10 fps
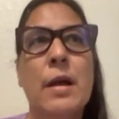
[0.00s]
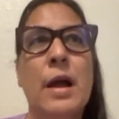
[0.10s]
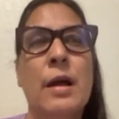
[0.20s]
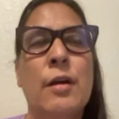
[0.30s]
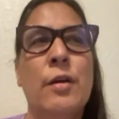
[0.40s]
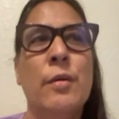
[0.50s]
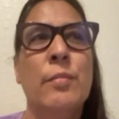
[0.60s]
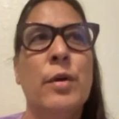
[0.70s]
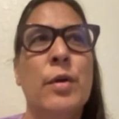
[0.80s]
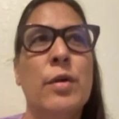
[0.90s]

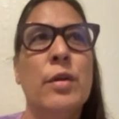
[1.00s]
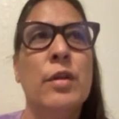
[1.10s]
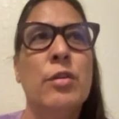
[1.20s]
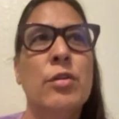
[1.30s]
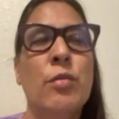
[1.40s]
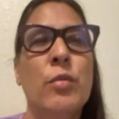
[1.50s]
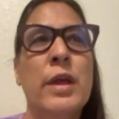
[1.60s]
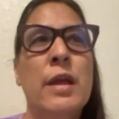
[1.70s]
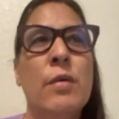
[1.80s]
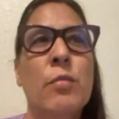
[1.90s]
You know,
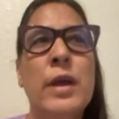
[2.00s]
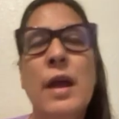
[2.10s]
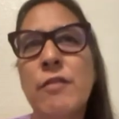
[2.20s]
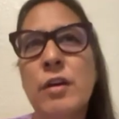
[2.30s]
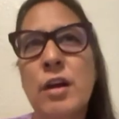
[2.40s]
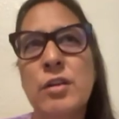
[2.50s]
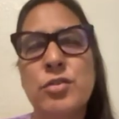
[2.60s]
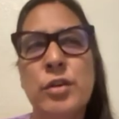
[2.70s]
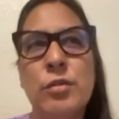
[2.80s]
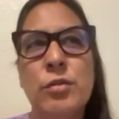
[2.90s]
we have a
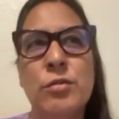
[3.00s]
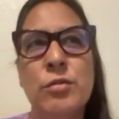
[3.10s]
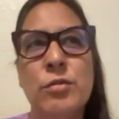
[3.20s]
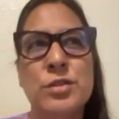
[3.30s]
country who